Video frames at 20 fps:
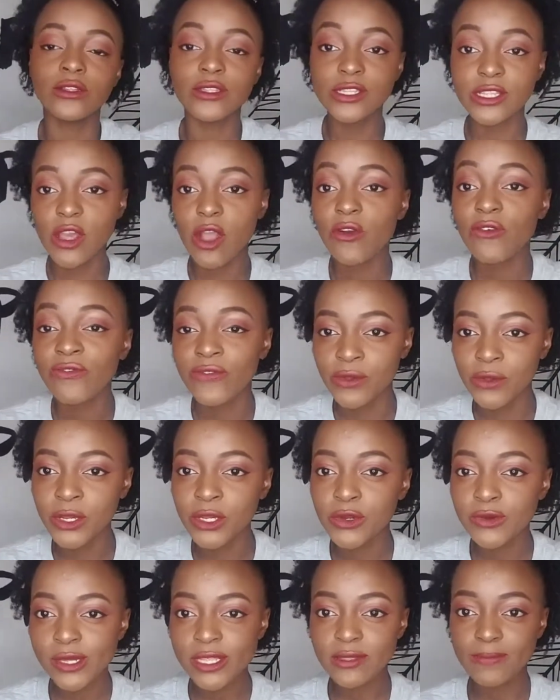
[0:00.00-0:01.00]
So a few
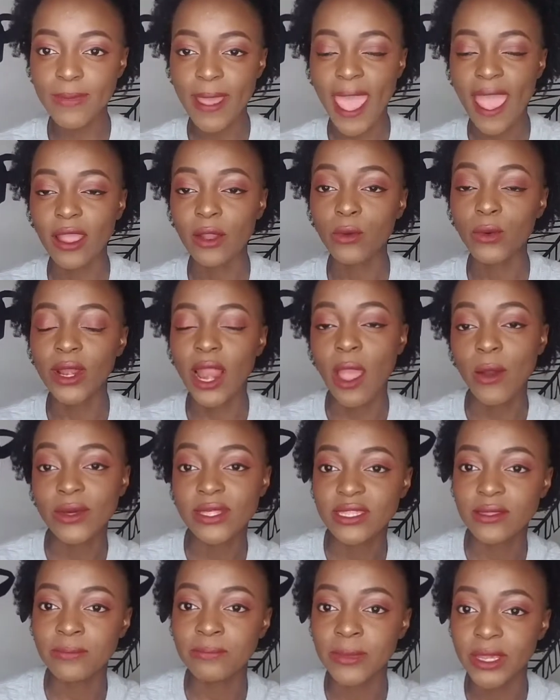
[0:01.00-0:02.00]
years back when I
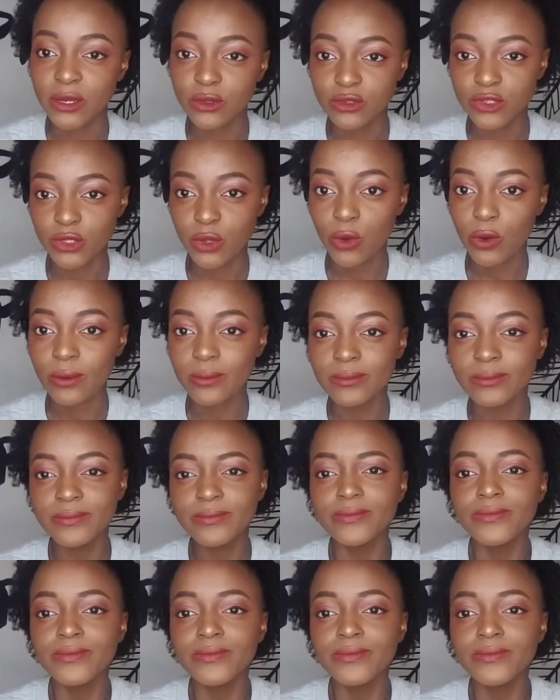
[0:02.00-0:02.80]
was in middle school,